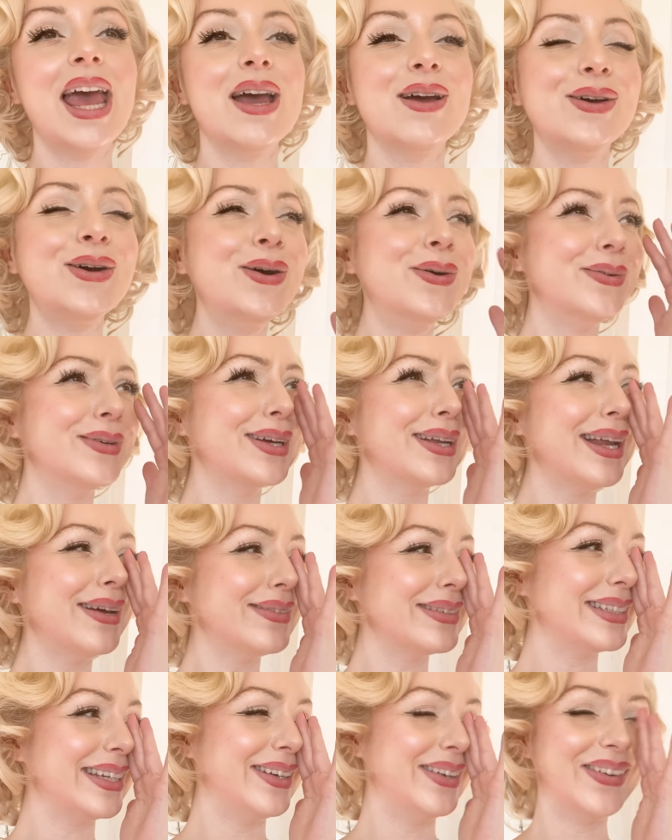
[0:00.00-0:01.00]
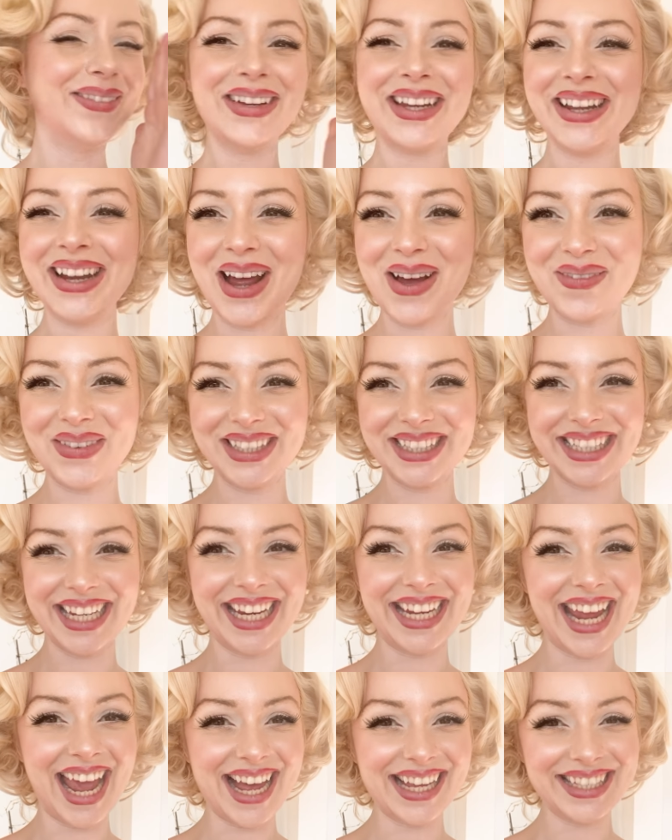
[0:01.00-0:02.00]
Oh, we couldn't help but say no, we couldn't help but say
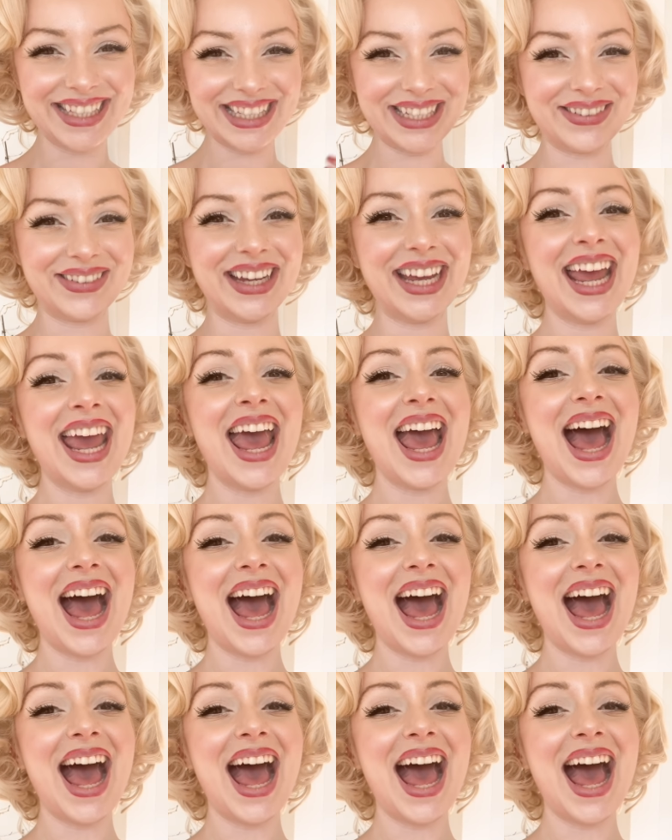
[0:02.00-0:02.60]
yes to it.